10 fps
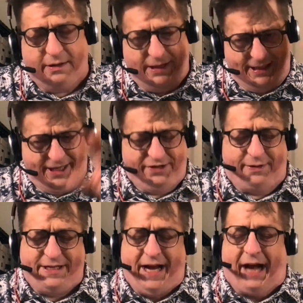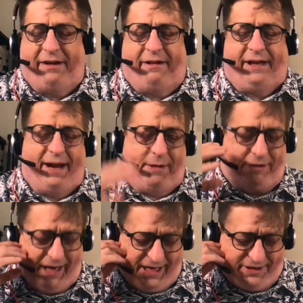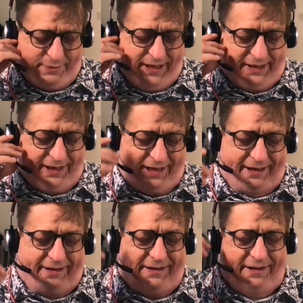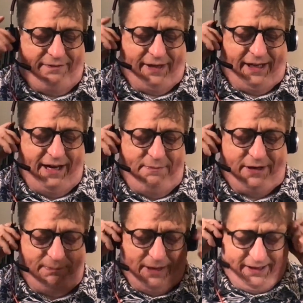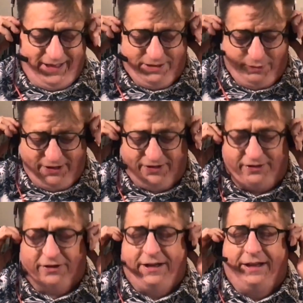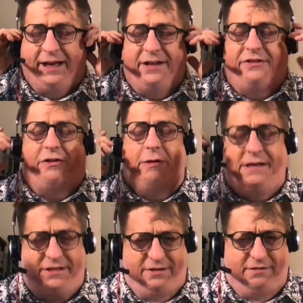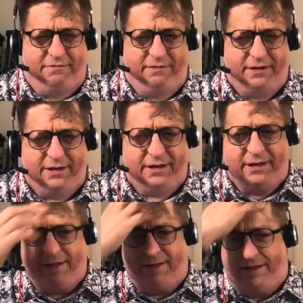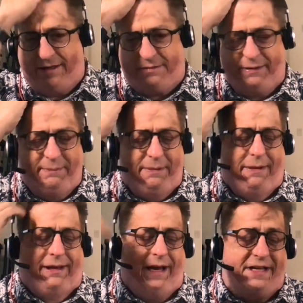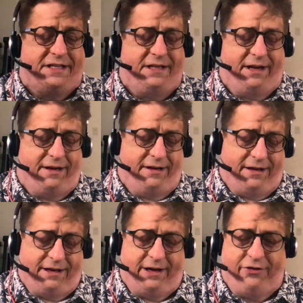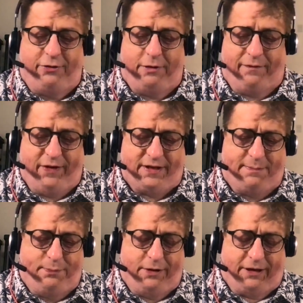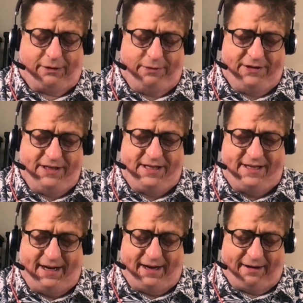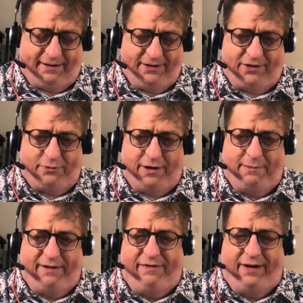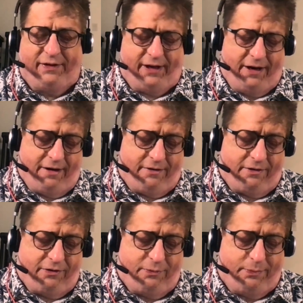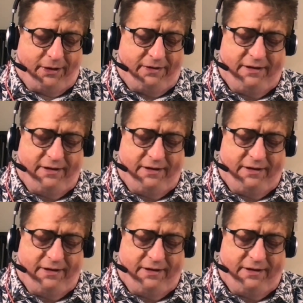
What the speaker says: And this one technically came out last week, and if it keeps up like this, which it's looking like it's going to, this might be my last issue of this book, which is sad, because it's one of my favorite characters. But